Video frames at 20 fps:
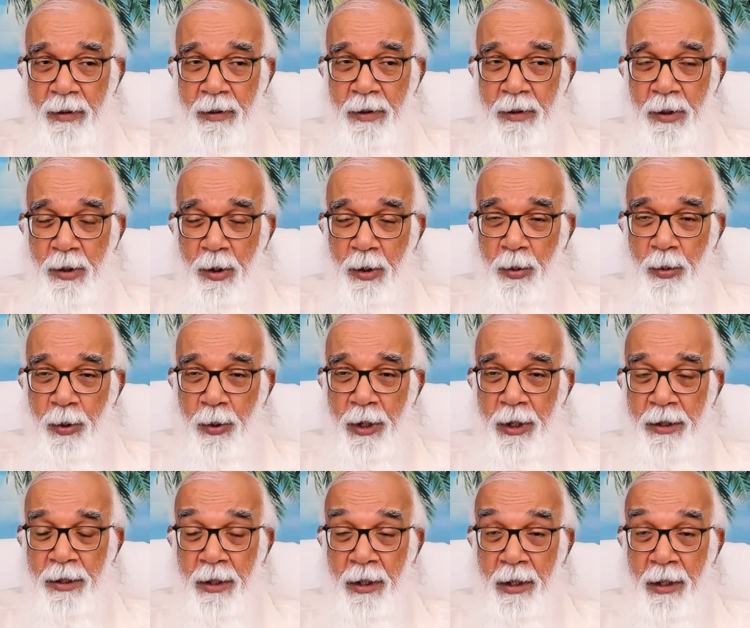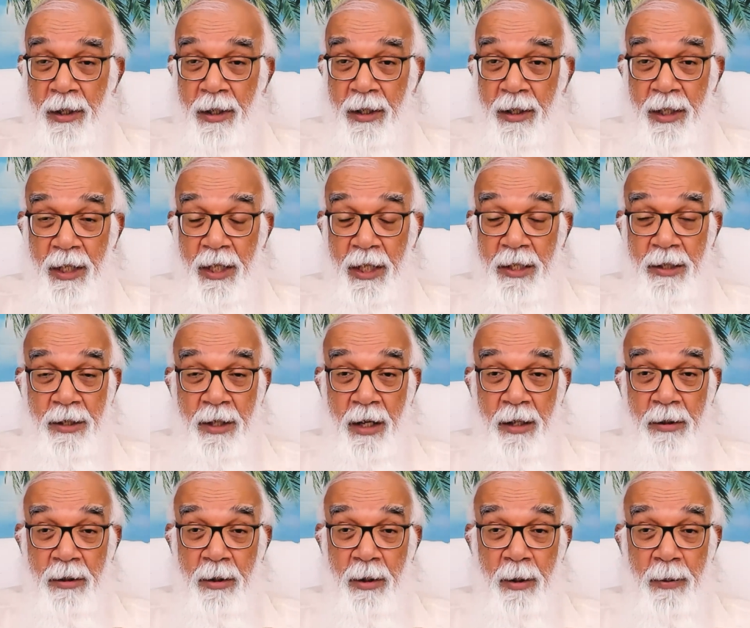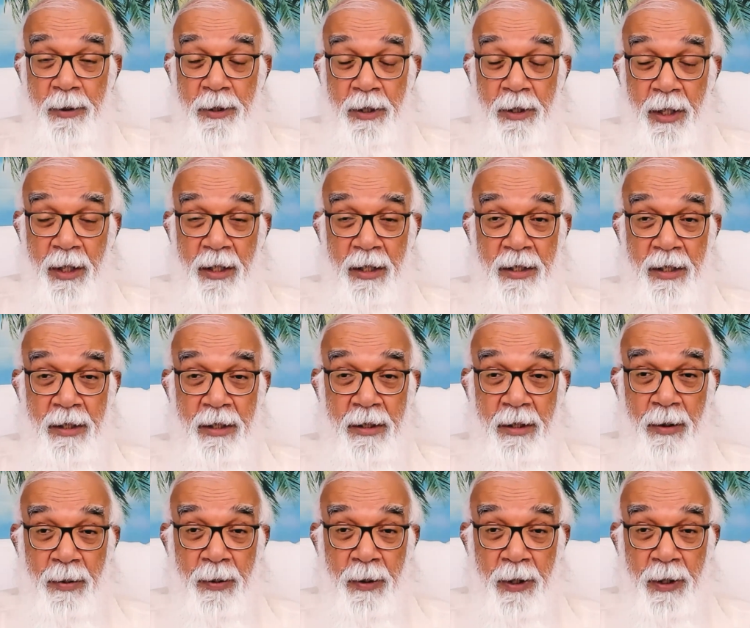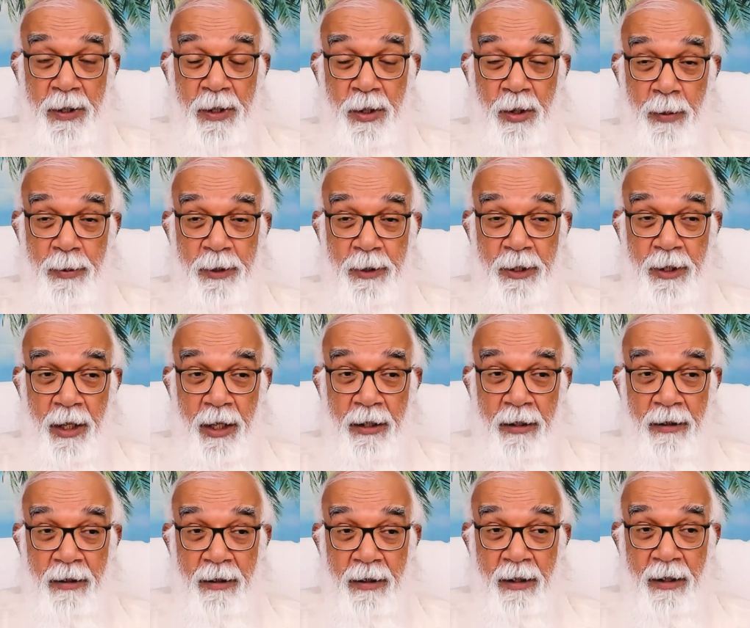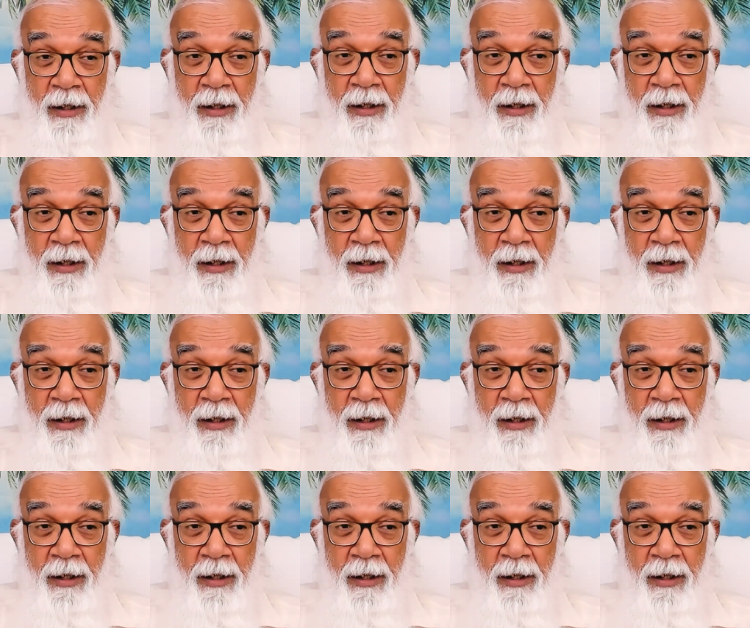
So what? This is the first obstacle.